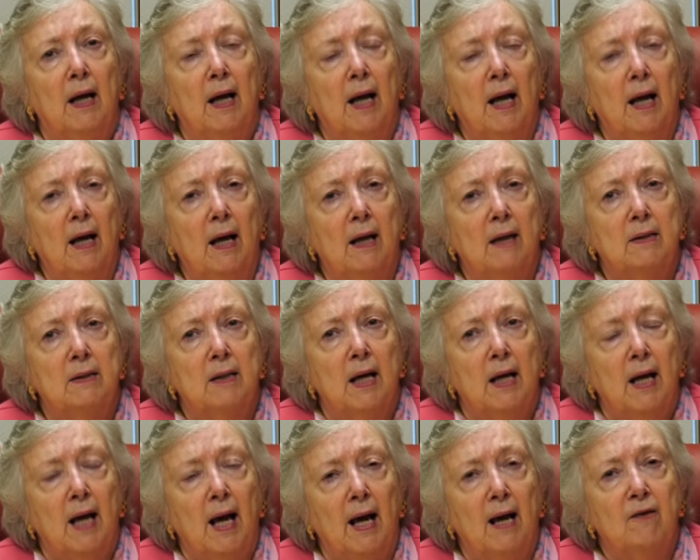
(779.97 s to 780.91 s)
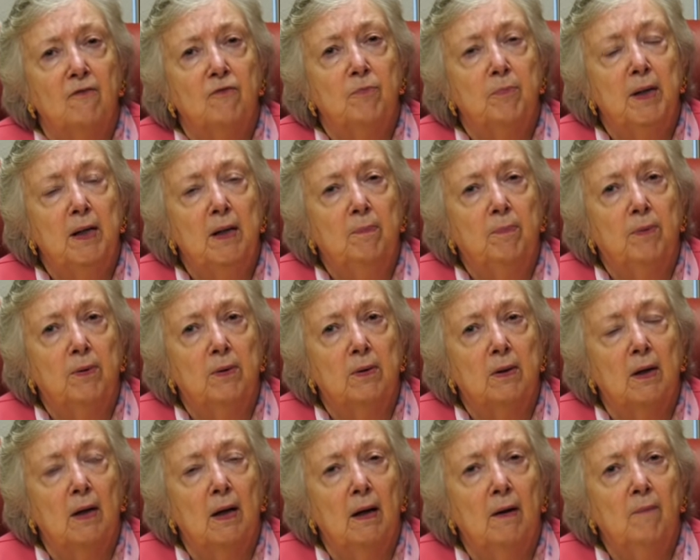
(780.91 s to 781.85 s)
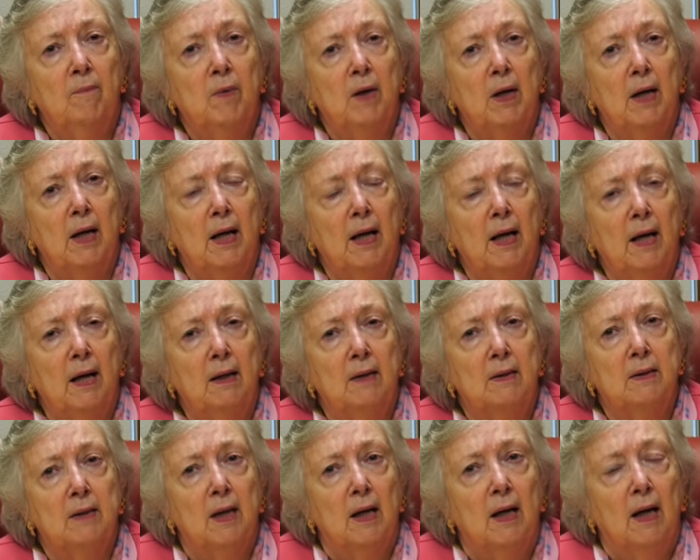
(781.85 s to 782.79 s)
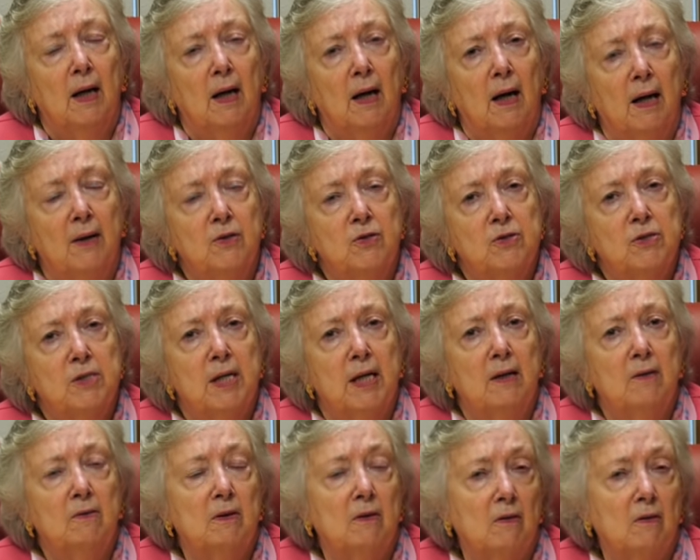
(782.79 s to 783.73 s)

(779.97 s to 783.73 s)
and have people come and understand